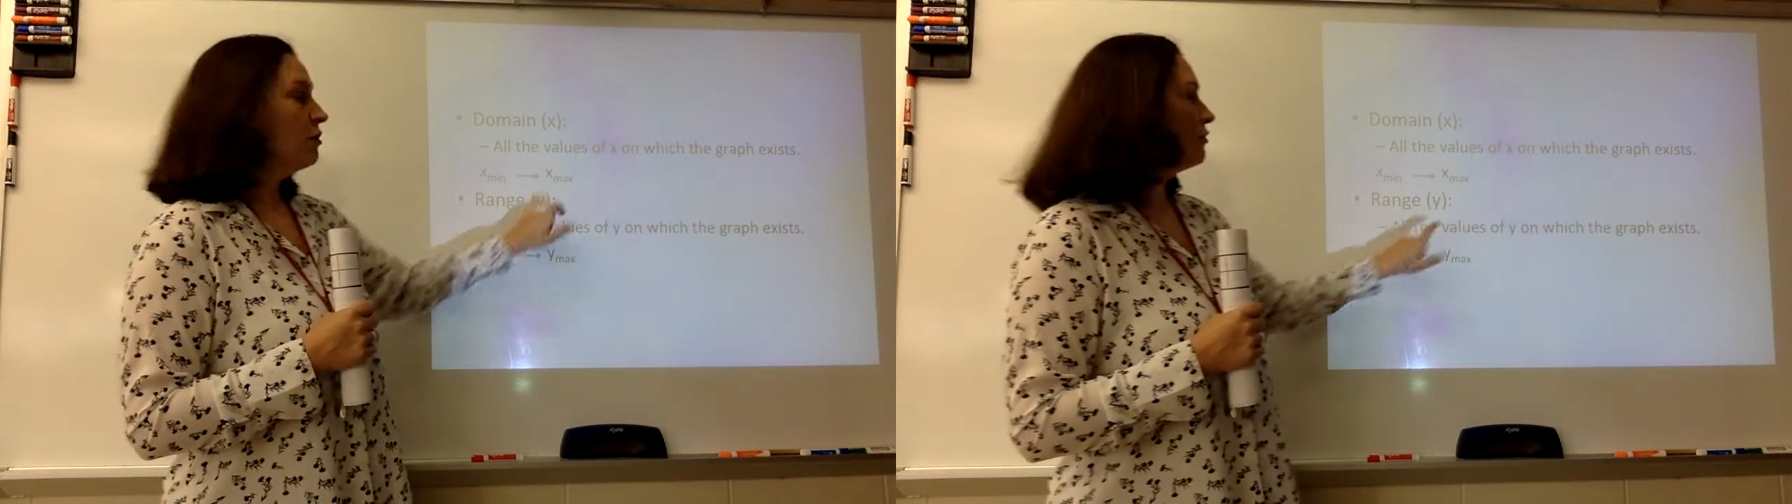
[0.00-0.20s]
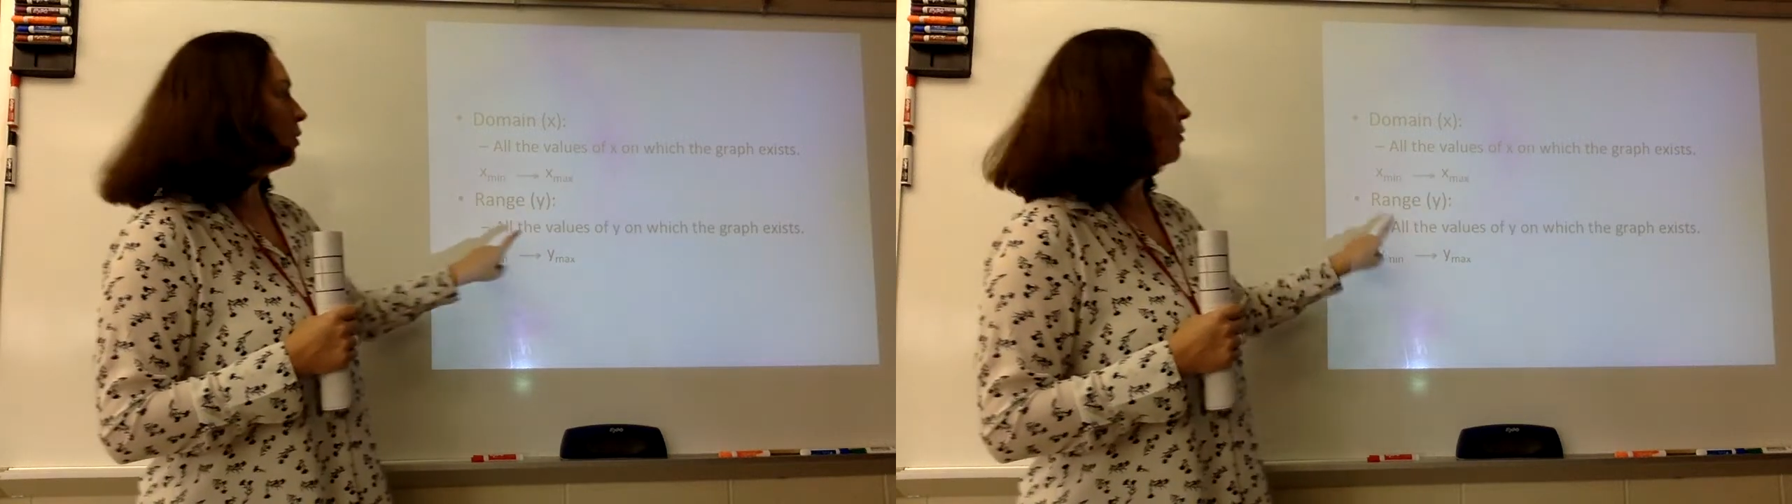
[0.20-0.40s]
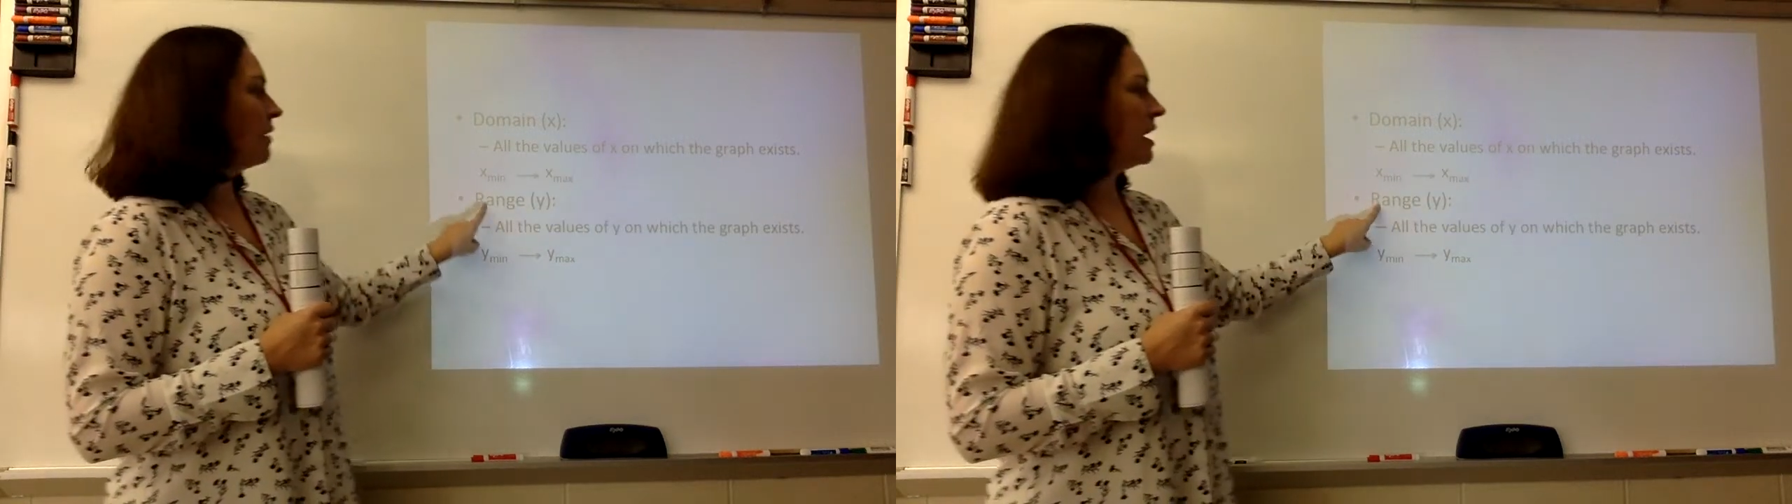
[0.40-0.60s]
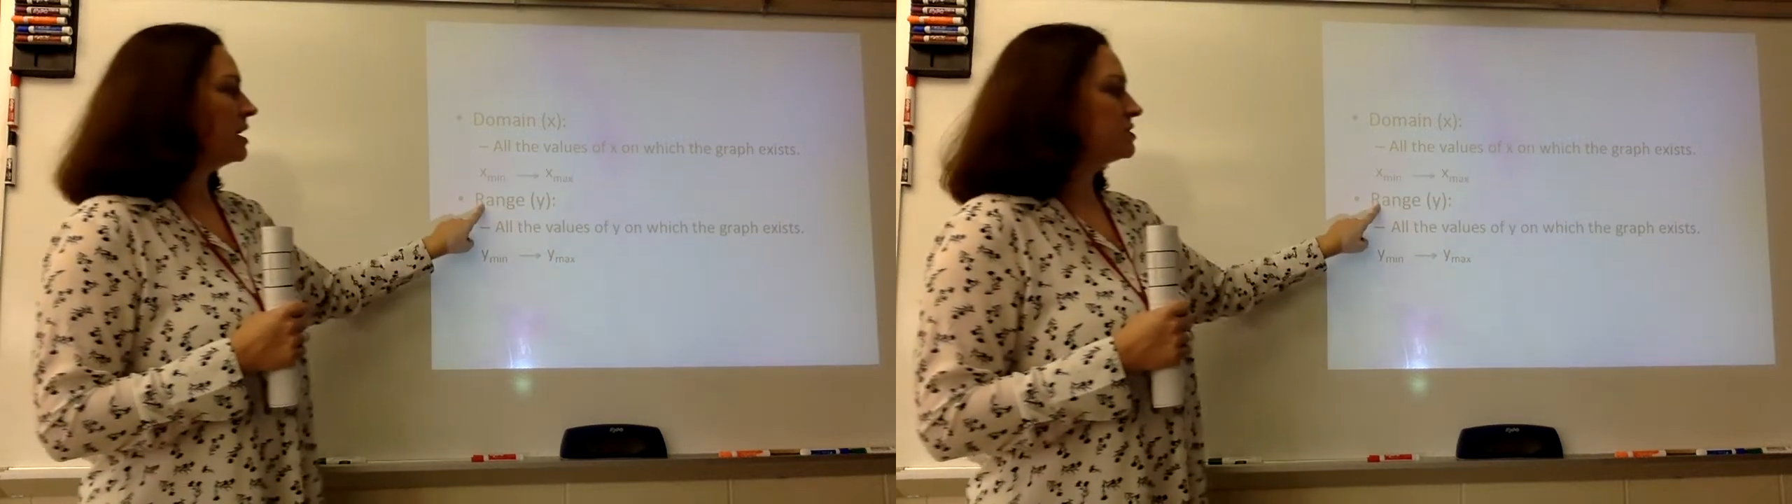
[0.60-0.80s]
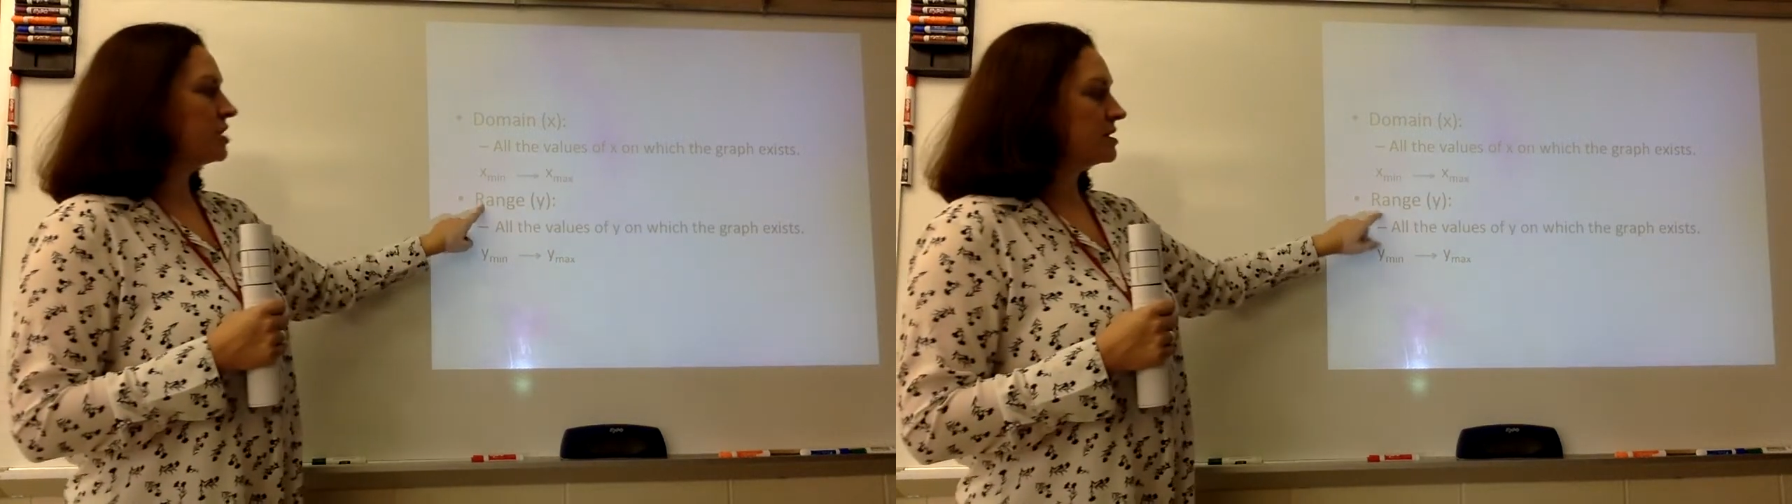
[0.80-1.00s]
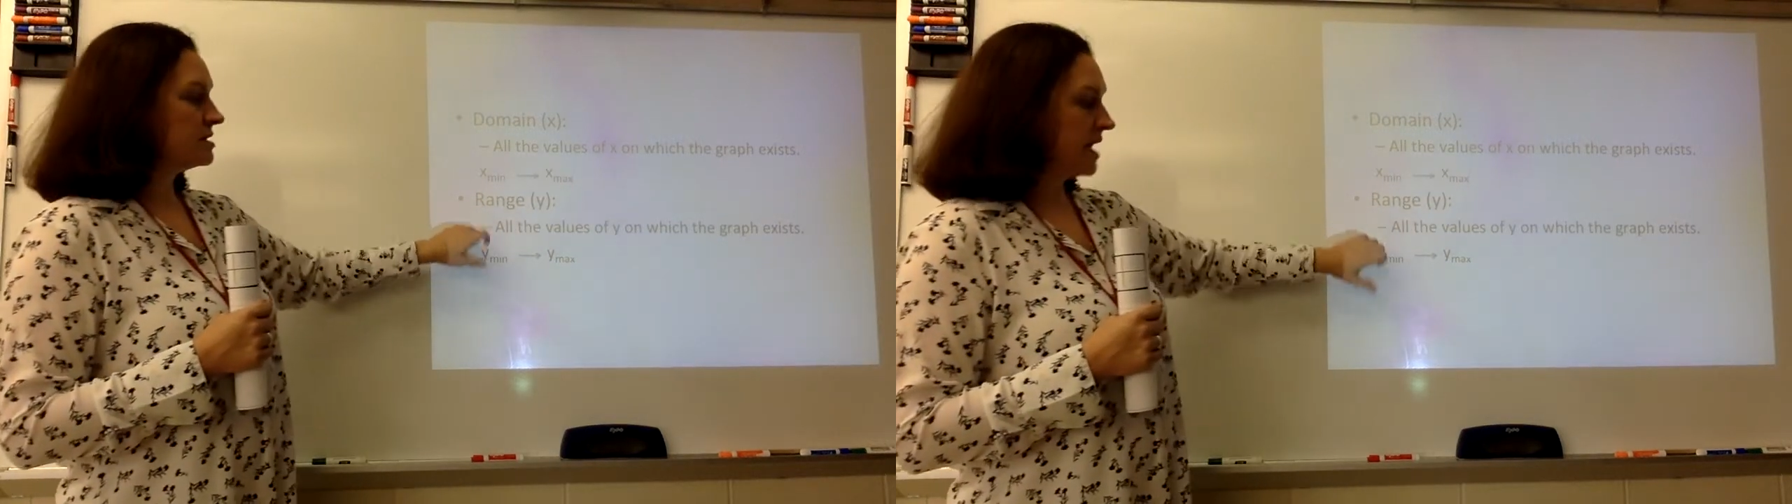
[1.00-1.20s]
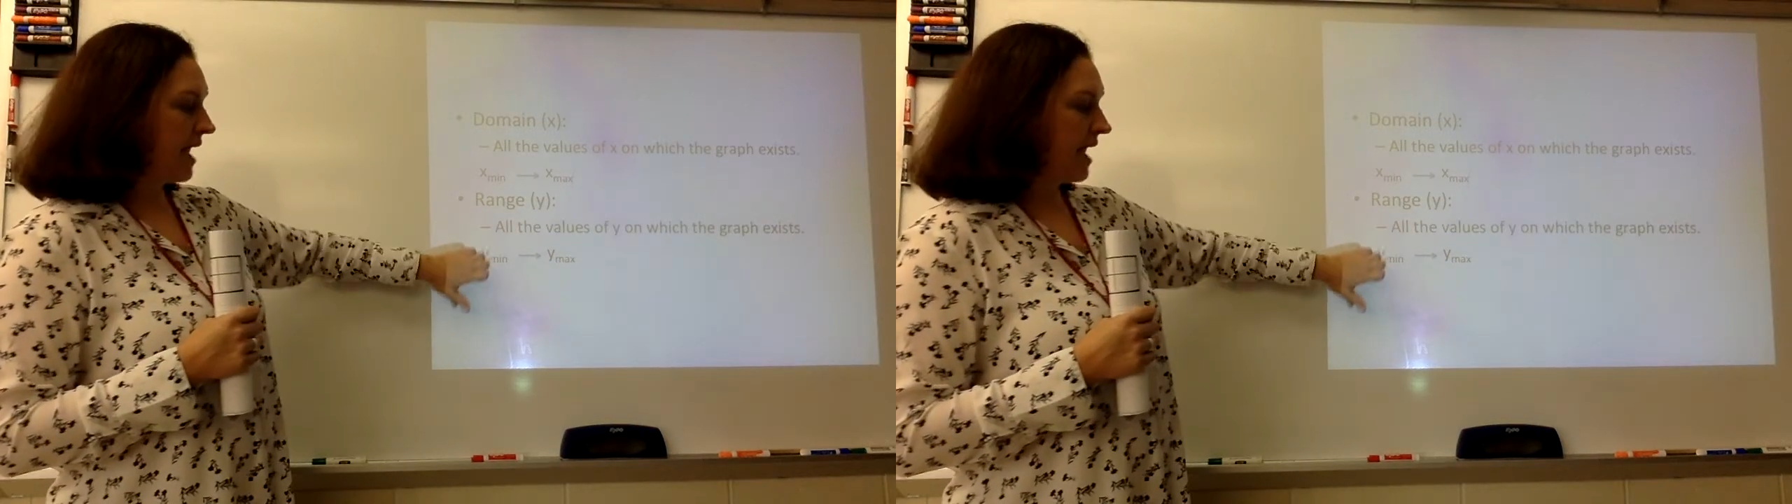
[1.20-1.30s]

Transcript: For range, I'll say